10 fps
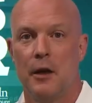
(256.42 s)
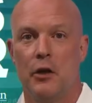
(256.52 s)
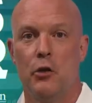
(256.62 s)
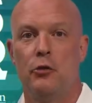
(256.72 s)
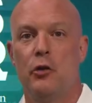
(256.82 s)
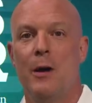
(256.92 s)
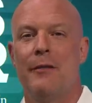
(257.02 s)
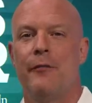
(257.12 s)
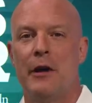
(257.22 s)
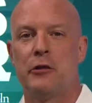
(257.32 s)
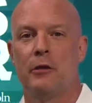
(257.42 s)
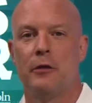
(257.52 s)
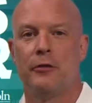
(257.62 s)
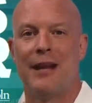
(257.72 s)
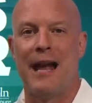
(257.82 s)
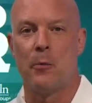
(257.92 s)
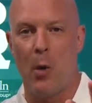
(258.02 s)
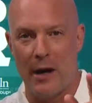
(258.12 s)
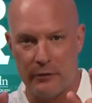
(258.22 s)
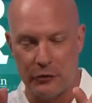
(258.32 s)
You do have veterans at
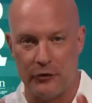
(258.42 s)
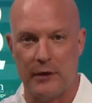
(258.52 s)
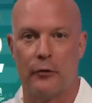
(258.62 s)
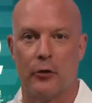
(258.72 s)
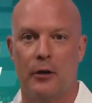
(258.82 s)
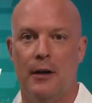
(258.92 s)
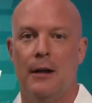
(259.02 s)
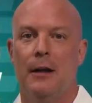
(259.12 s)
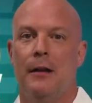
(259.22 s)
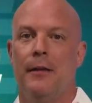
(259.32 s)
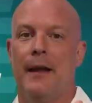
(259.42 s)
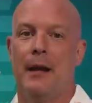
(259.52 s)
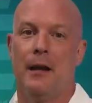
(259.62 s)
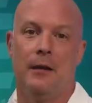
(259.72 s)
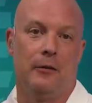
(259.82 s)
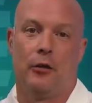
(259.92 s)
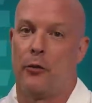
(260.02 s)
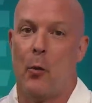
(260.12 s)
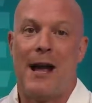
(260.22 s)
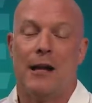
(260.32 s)
wide receiver that, uh, look,
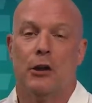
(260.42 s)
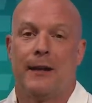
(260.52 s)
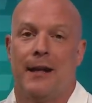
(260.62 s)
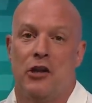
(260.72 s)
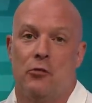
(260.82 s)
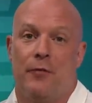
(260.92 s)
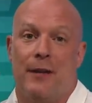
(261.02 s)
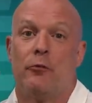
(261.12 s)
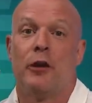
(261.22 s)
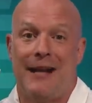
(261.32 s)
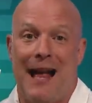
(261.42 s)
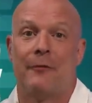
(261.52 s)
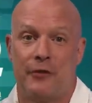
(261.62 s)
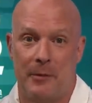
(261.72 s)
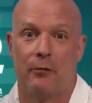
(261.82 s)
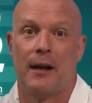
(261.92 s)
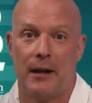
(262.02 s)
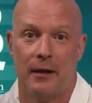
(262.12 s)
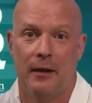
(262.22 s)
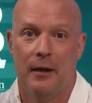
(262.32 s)
the way I look at it, you, they really have to be
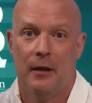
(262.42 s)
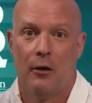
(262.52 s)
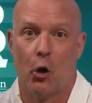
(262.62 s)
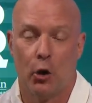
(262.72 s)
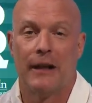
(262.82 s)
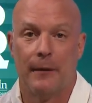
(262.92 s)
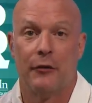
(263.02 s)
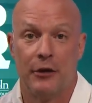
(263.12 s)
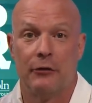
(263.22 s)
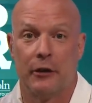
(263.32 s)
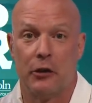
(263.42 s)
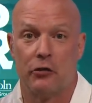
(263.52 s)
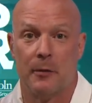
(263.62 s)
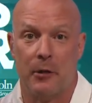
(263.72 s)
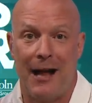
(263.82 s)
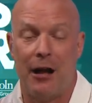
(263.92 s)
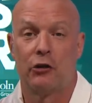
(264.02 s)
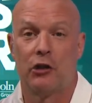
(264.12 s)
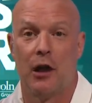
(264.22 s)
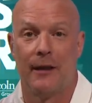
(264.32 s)
ready early in the season to contribute,
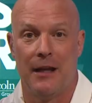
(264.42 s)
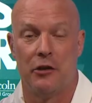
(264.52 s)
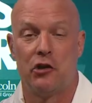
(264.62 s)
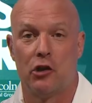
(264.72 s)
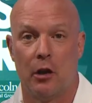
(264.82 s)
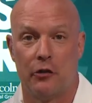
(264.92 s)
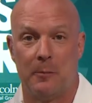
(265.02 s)
Alshon and Deshaun